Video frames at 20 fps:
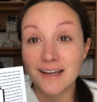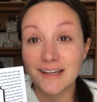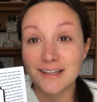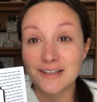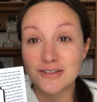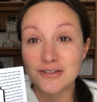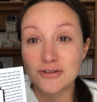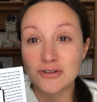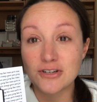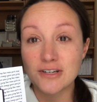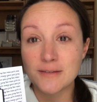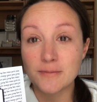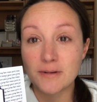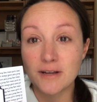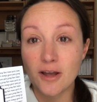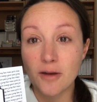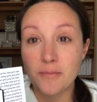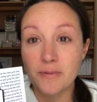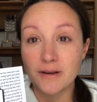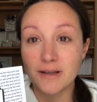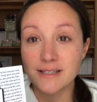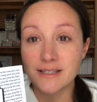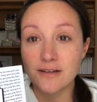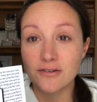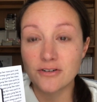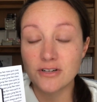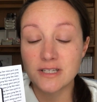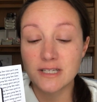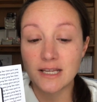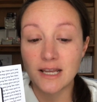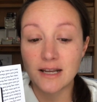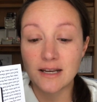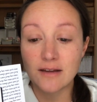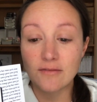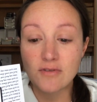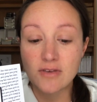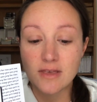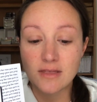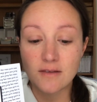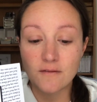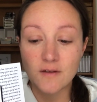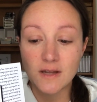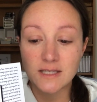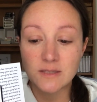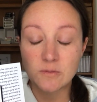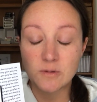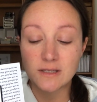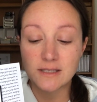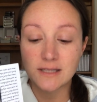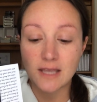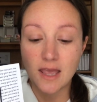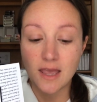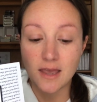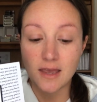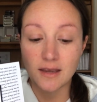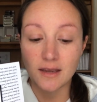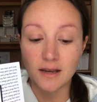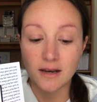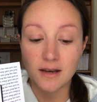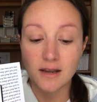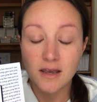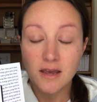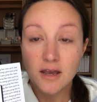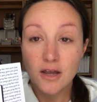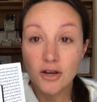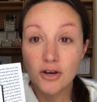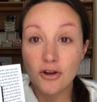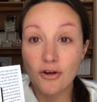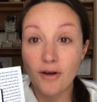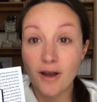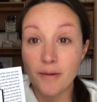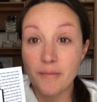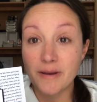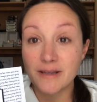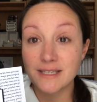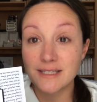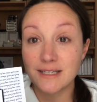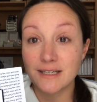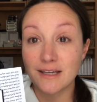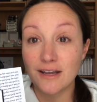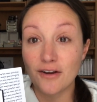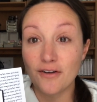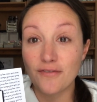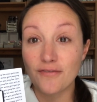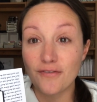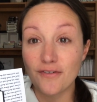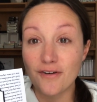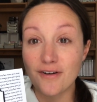and so she's been helping us understand everything the vet's been saying and know how best to care for